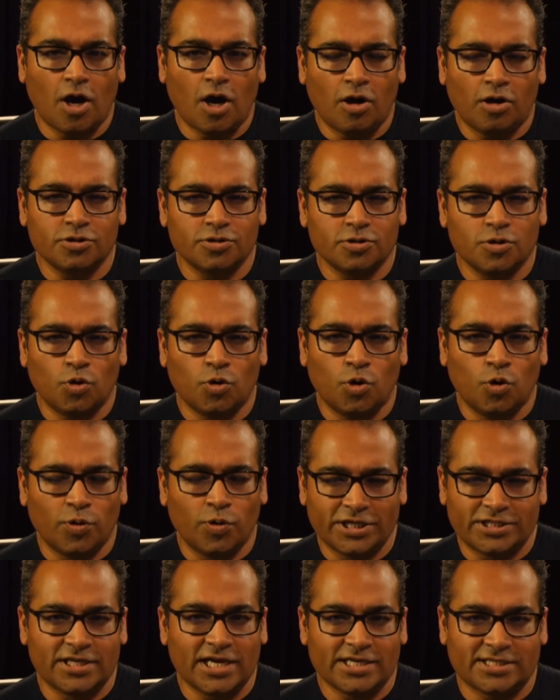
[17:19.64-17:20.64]
aren't
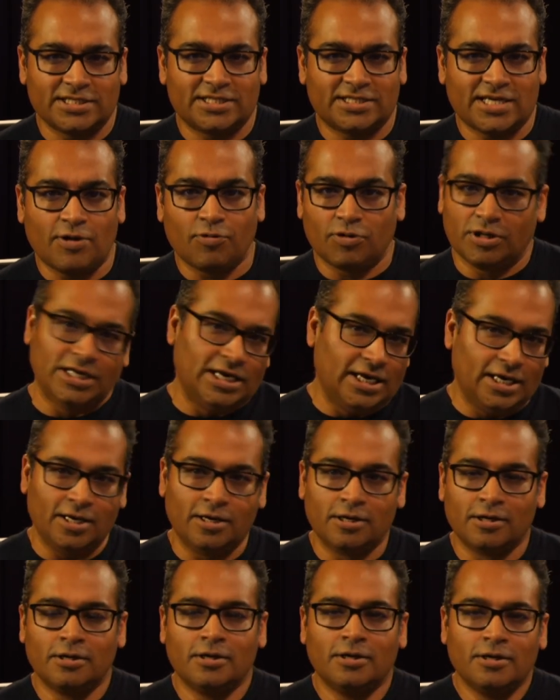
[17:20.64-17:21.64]
always
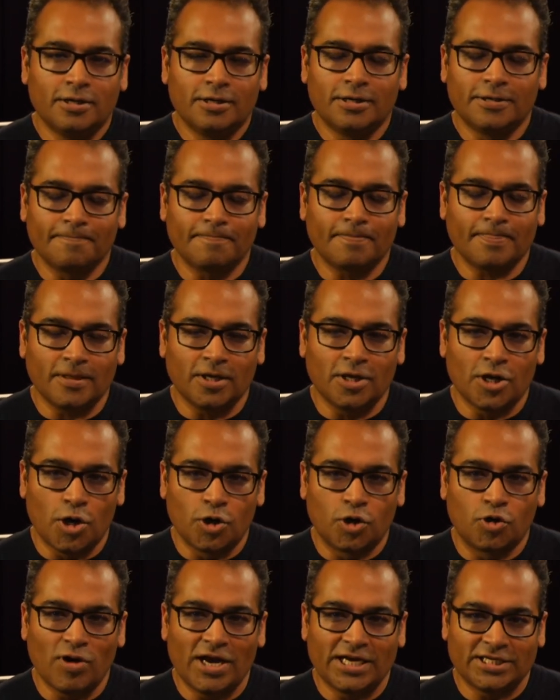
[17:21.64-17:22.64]
necessarily, you
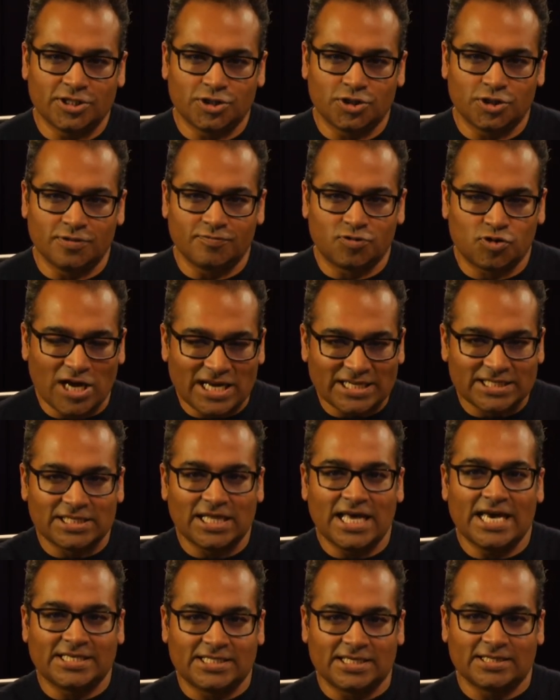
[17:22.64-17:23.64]
know, great at sort of
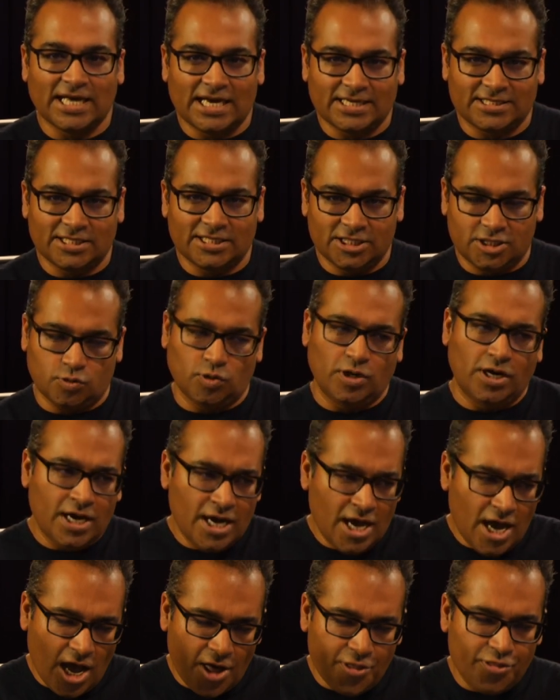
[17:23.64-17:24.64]
translating that into a,
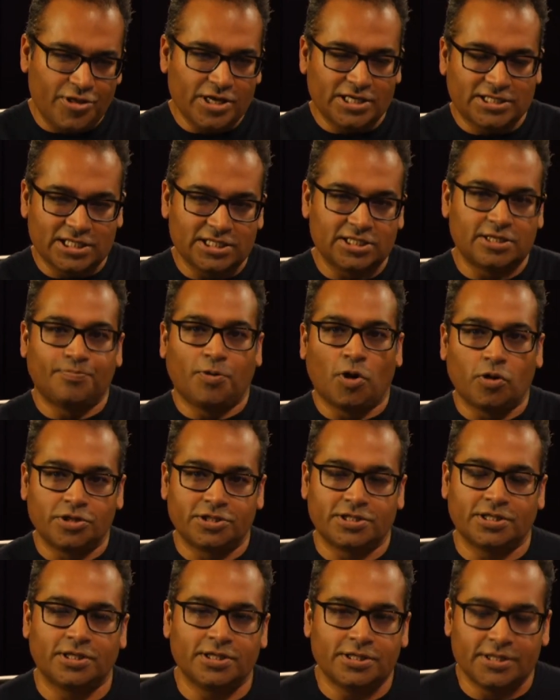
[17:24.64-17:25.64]
and this is the
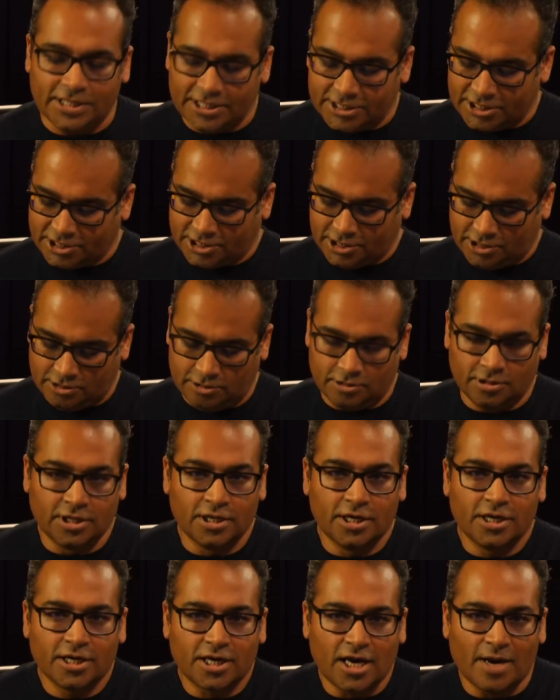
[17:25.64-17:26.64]
policy that needs to
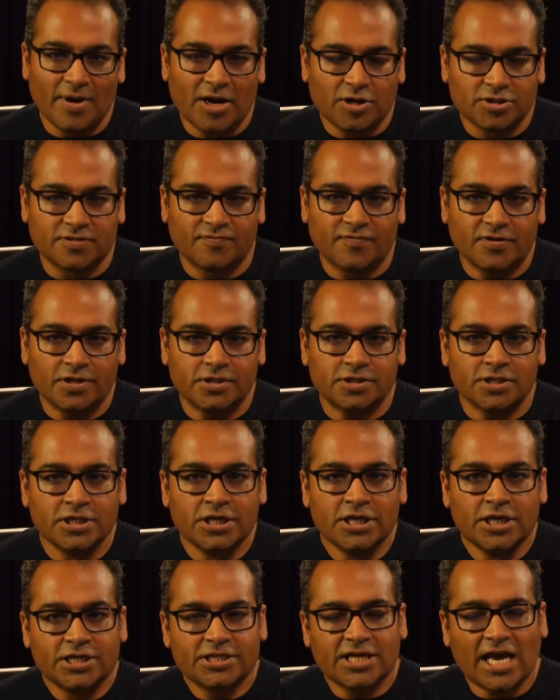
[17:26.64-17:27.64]
come out of it.
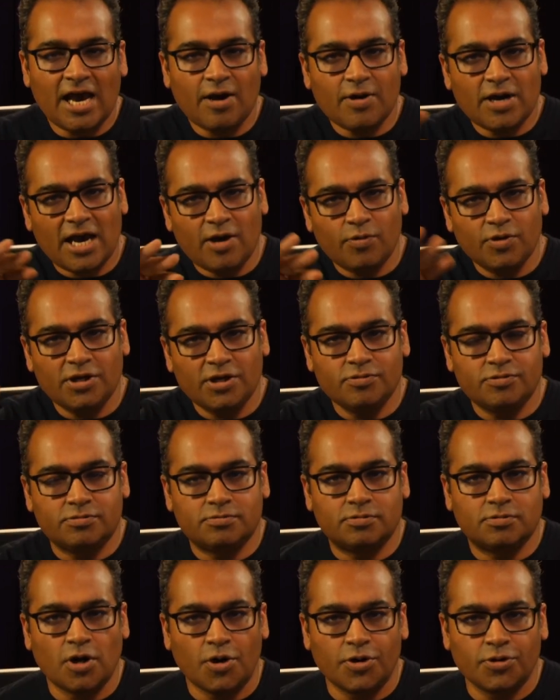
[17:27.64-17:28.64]
So how, how are you
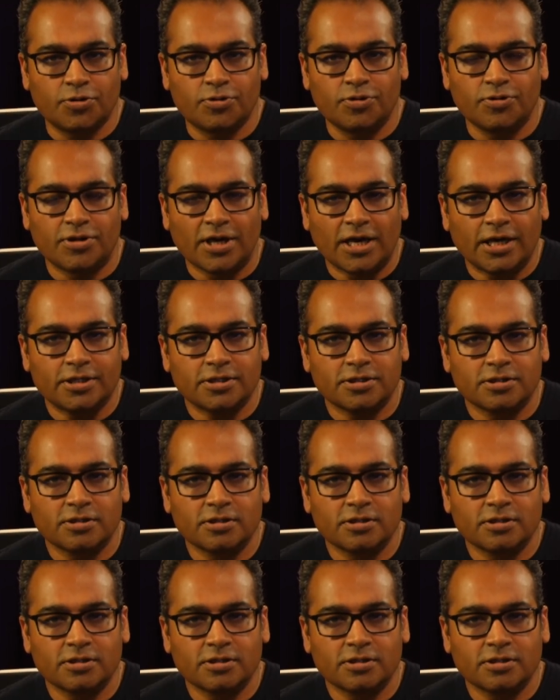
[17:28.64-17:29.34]
going through that?